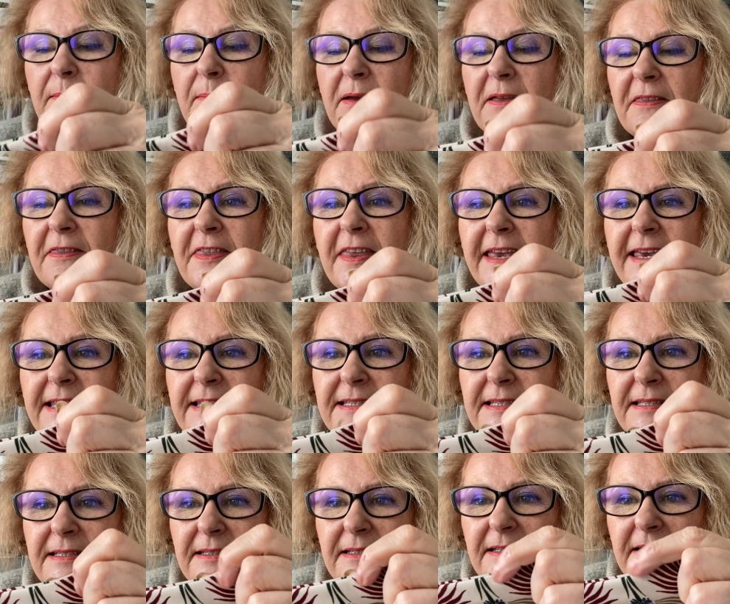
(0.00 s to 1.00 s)
But
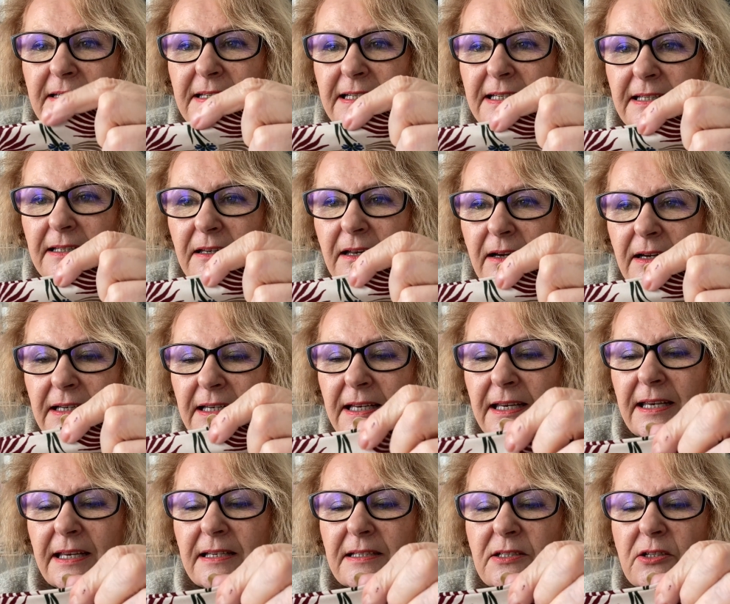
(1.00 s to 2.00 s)
this little line
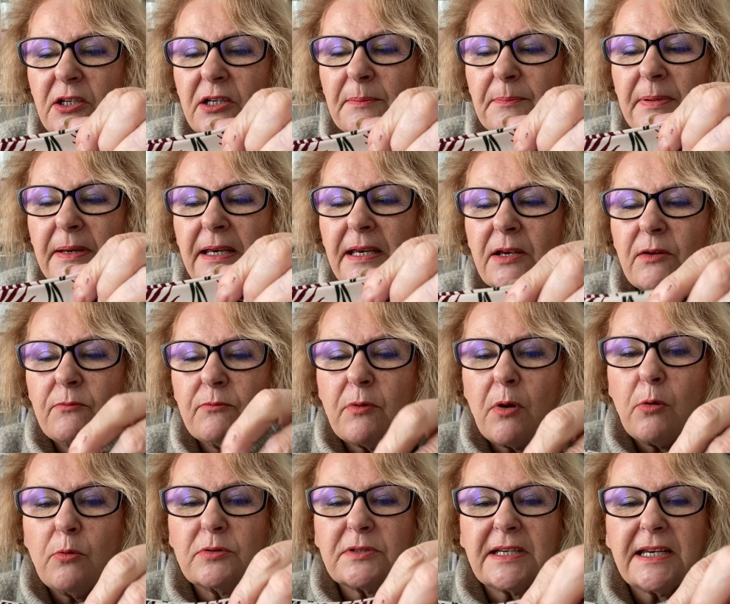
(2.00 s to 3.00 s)
here is going to be
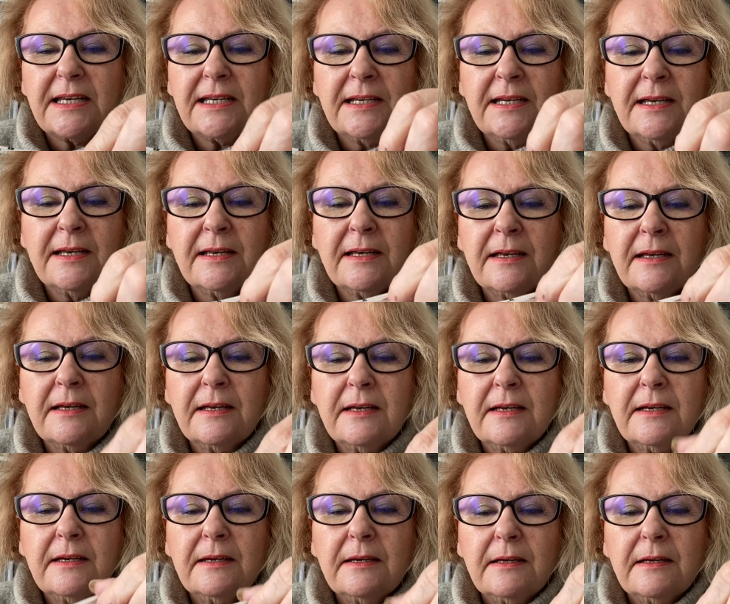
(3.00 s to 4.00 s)
rolled in.
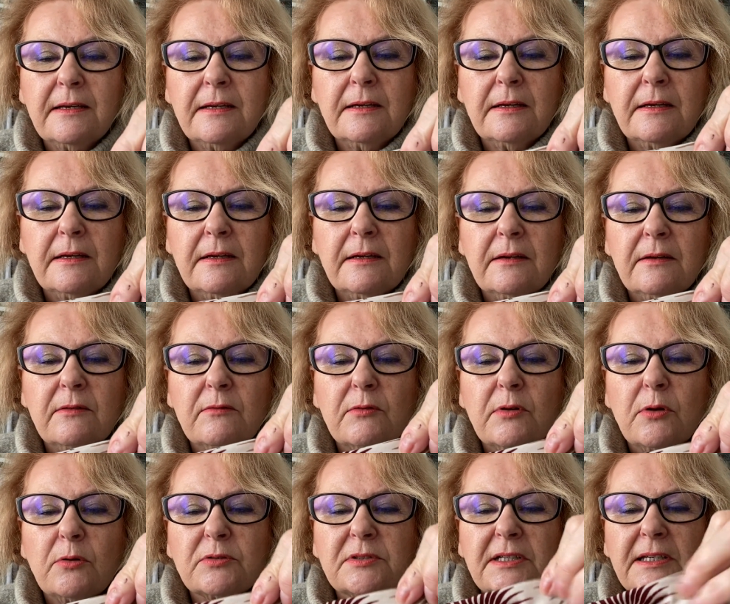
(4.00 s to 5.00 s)

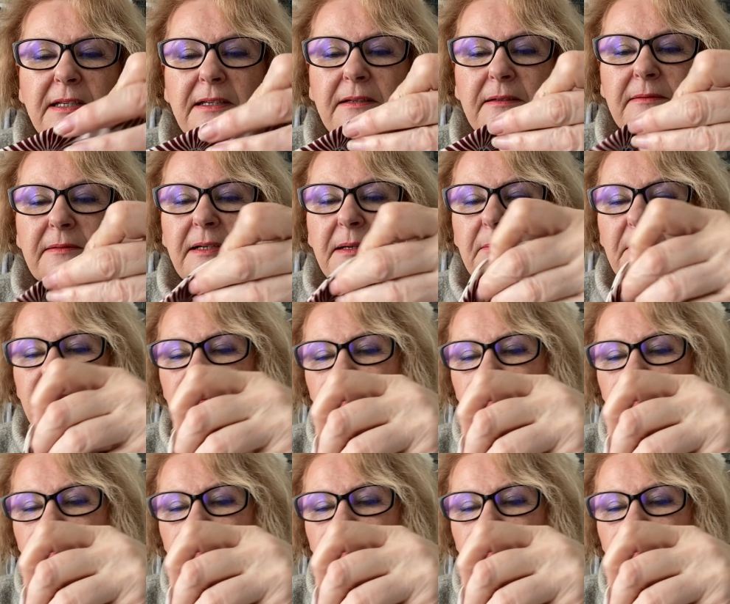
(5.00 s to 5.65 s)
I